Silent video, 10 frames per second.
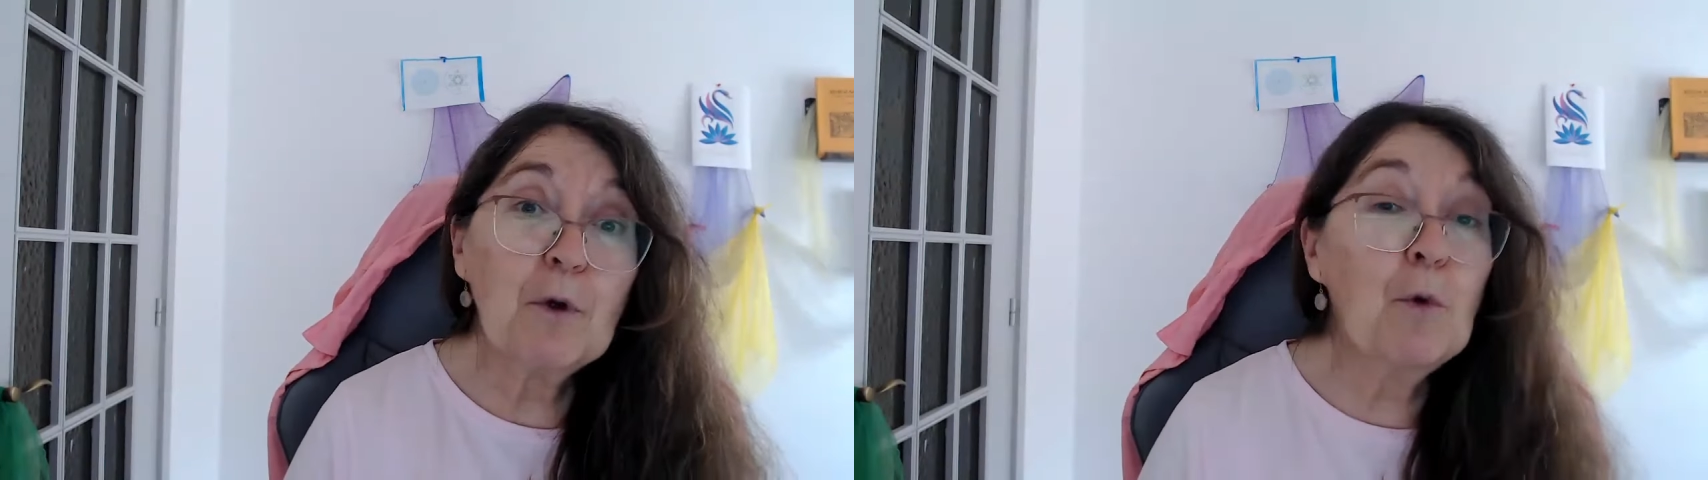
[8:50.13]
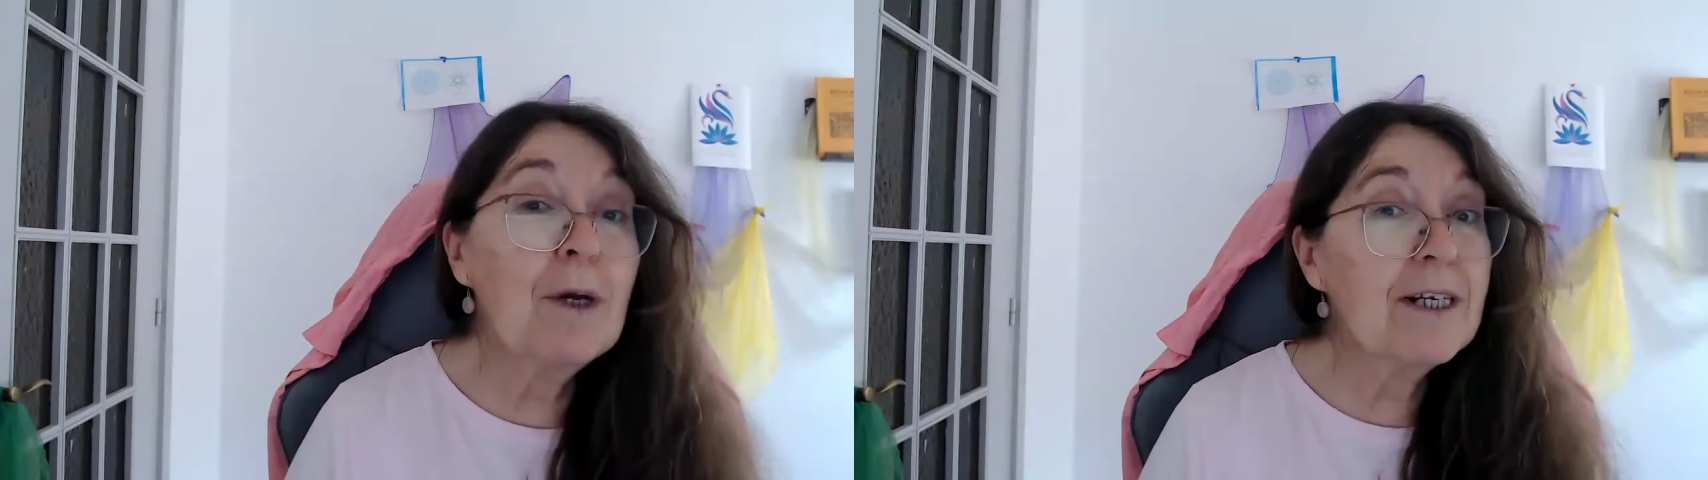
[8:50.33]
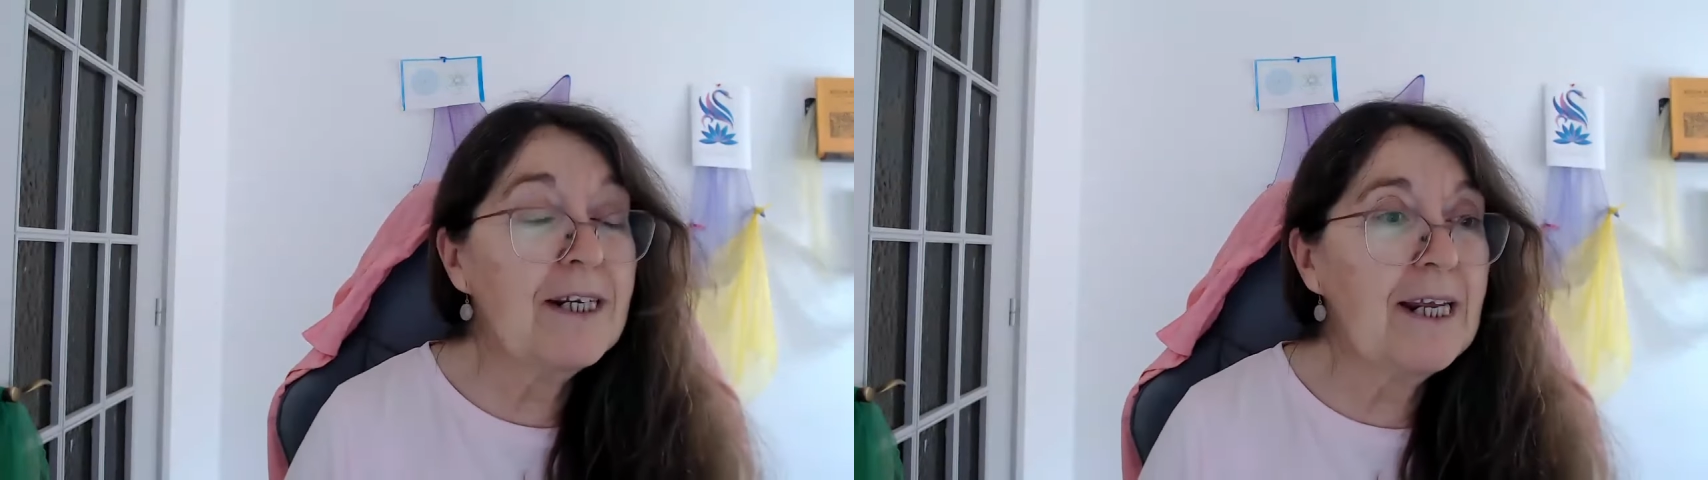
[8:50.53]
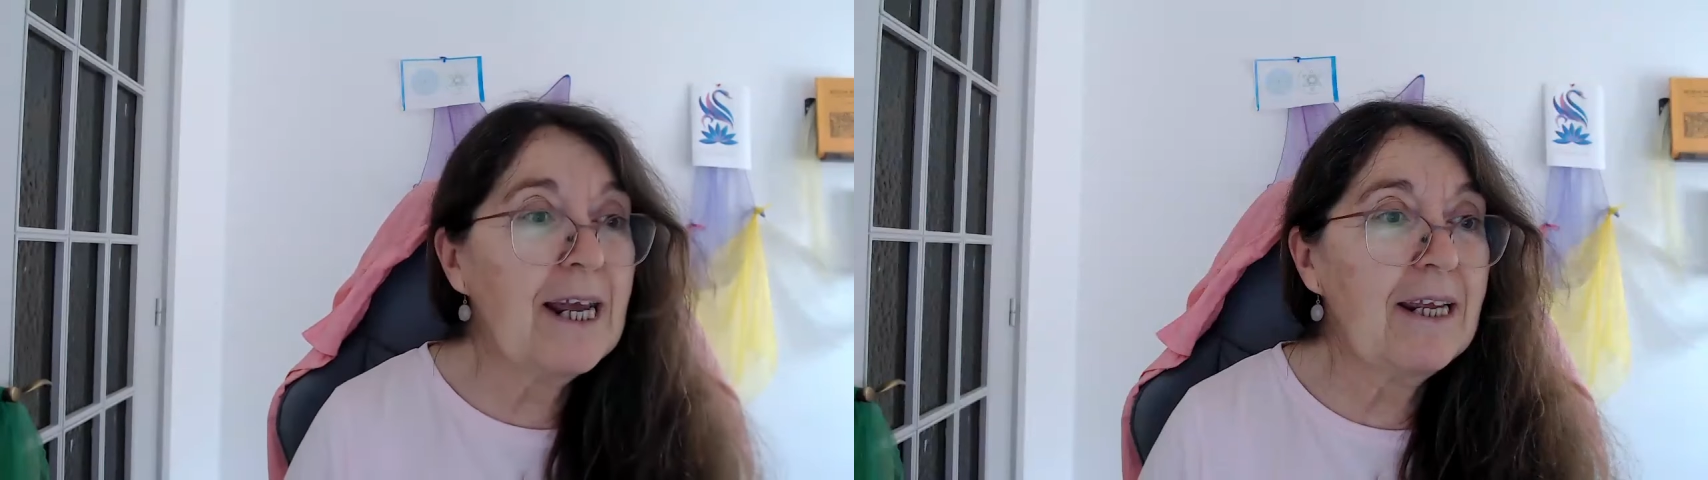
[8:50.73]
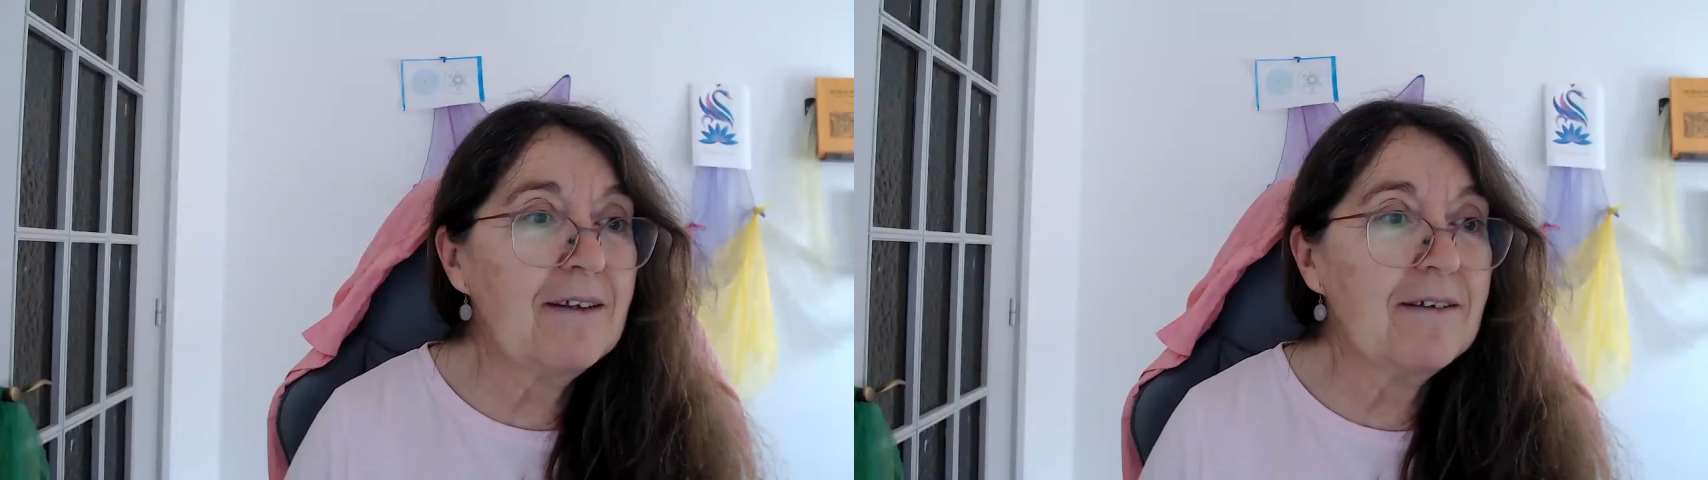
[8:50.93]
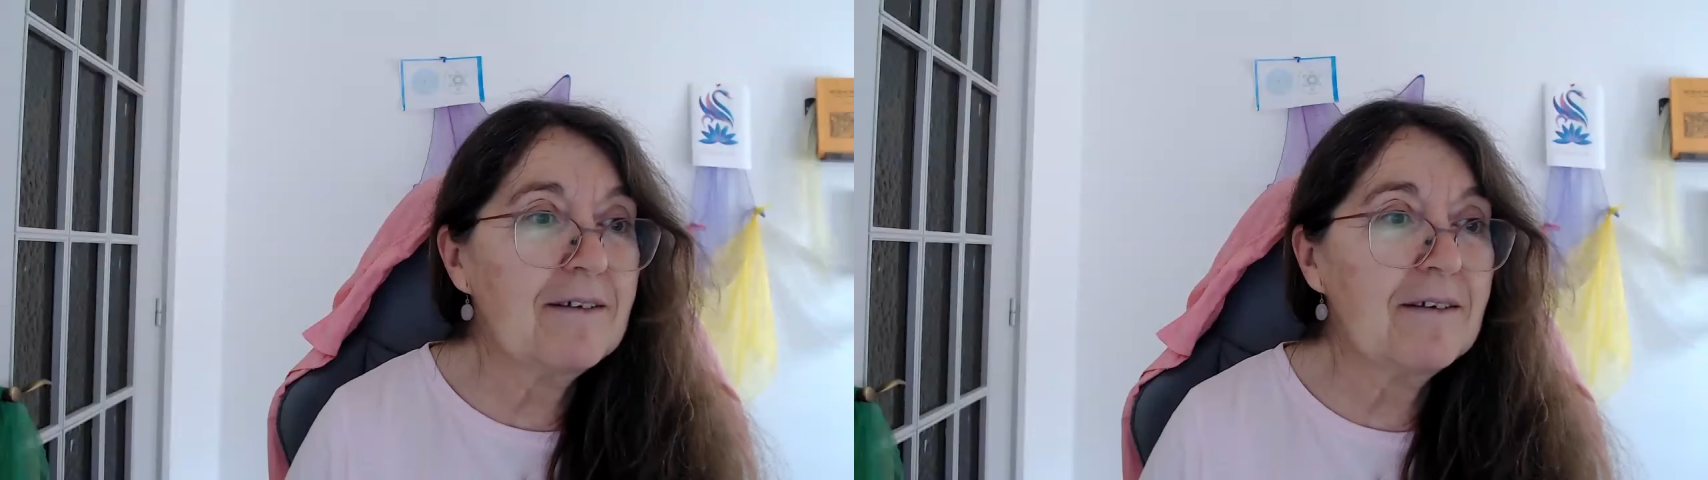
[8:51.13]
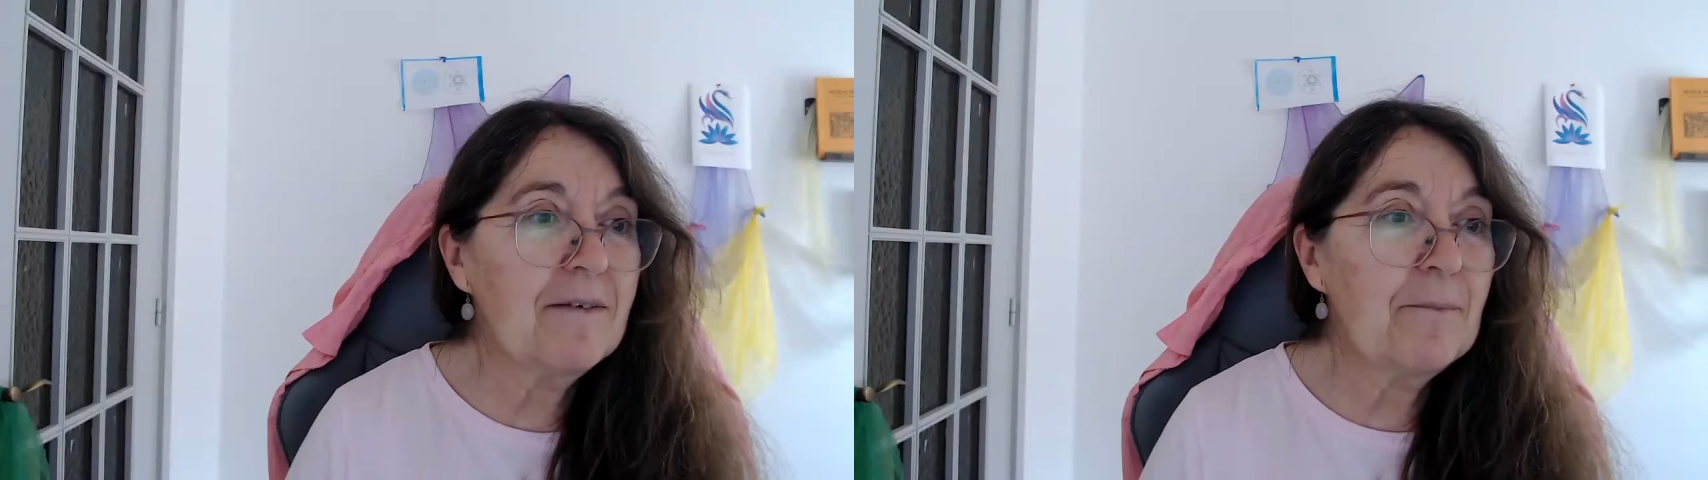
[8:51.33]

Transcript: were created,